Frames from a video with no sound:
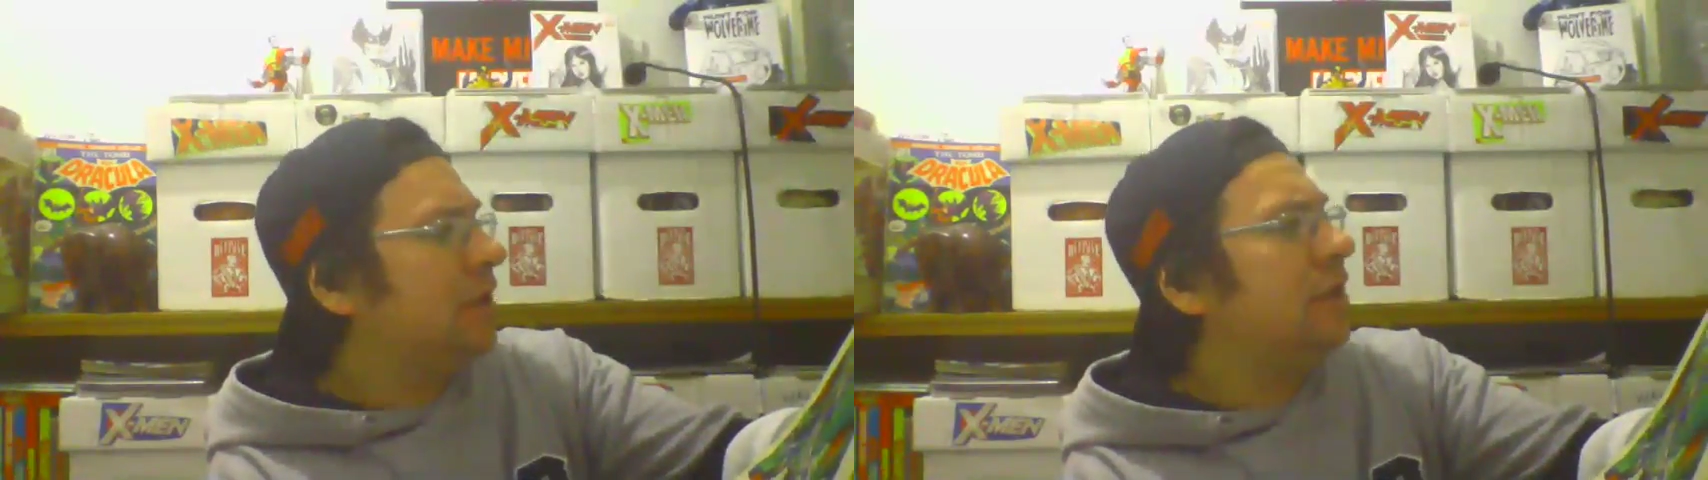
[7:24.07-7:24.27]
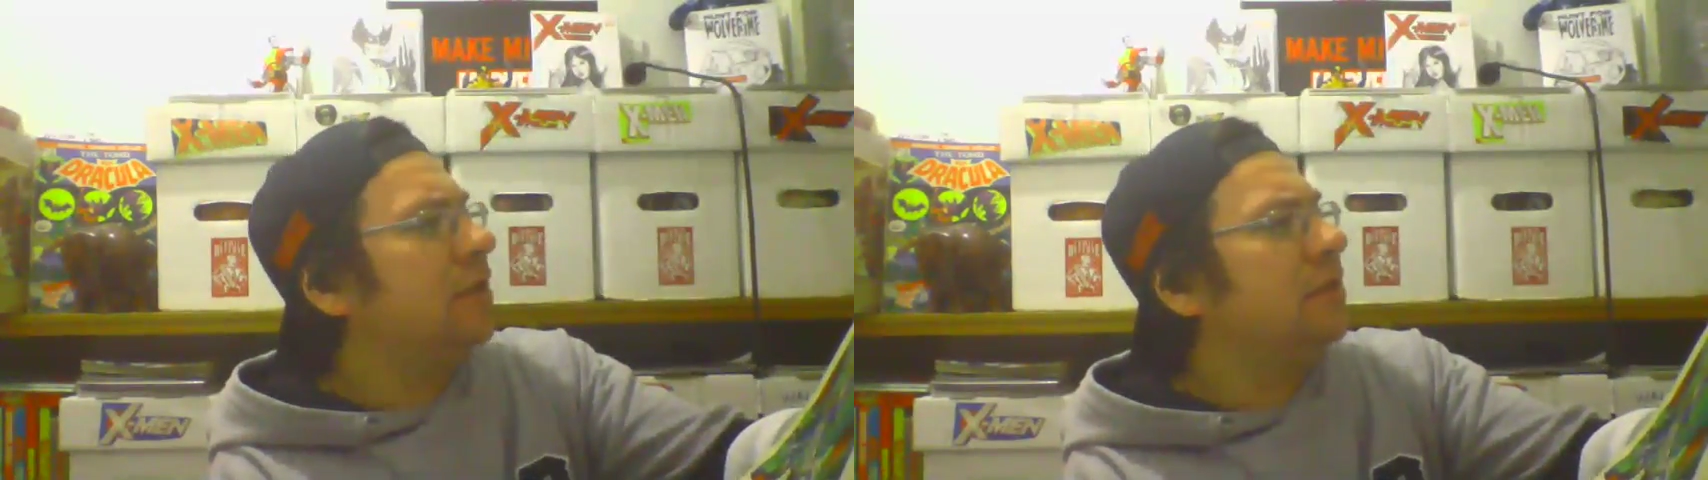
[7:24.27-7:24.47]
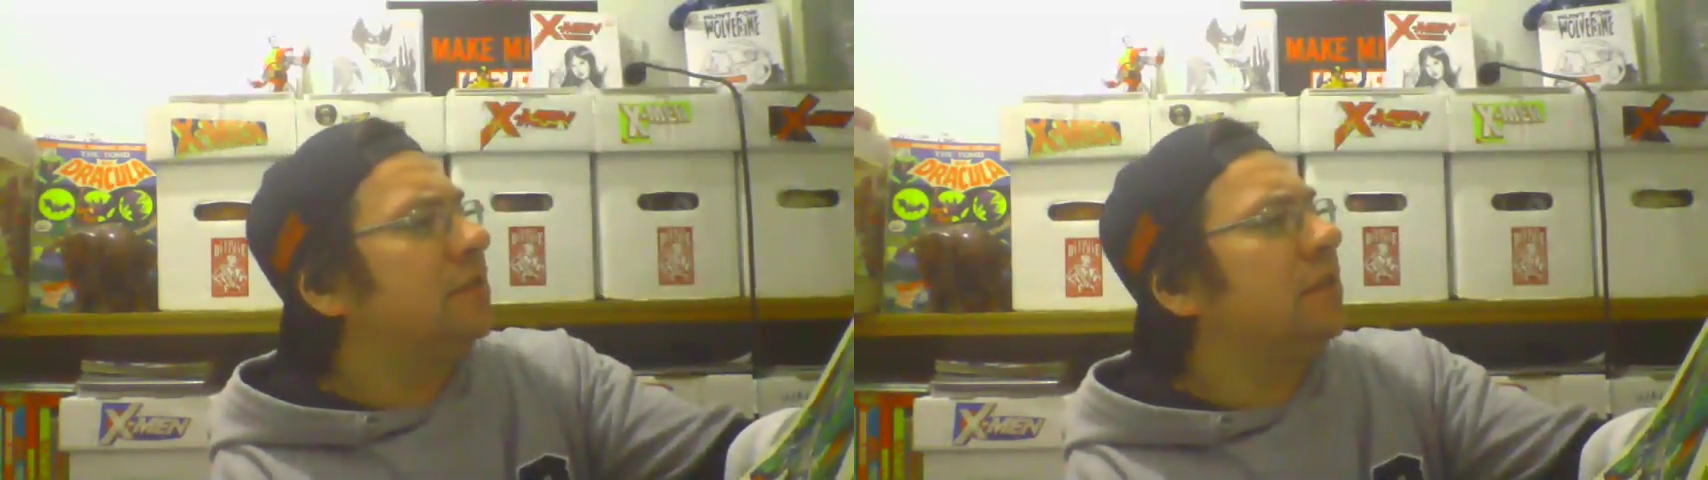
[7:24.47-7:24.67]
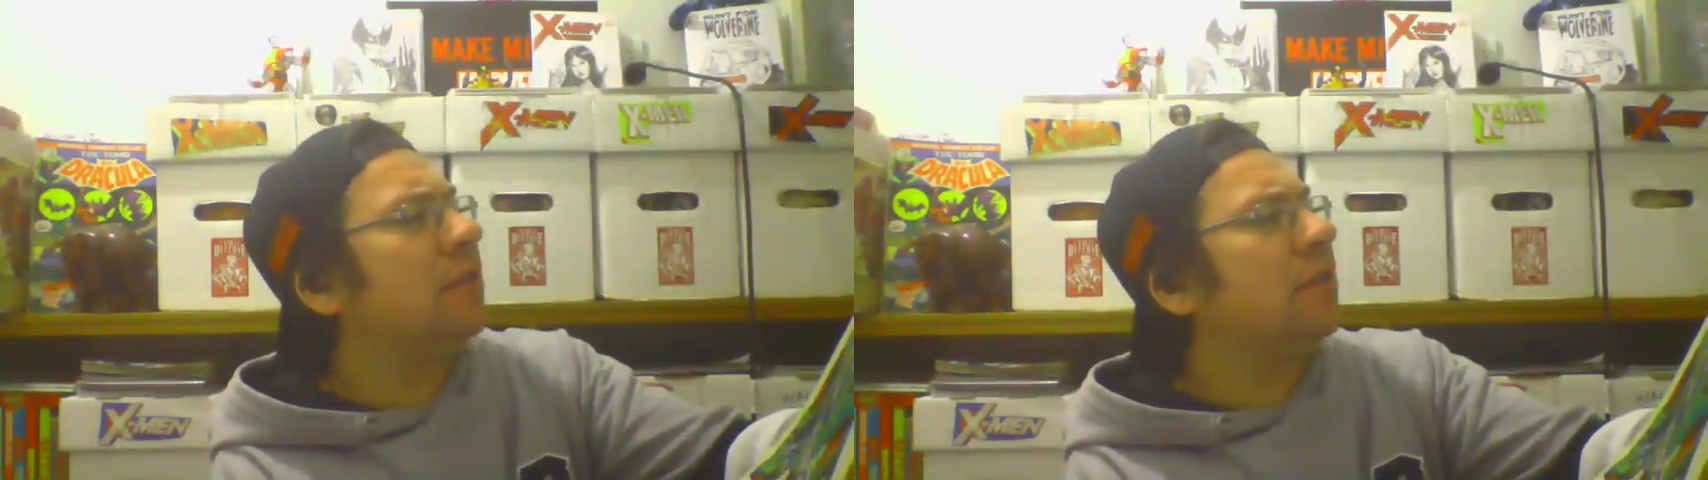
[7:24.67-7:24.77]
It's the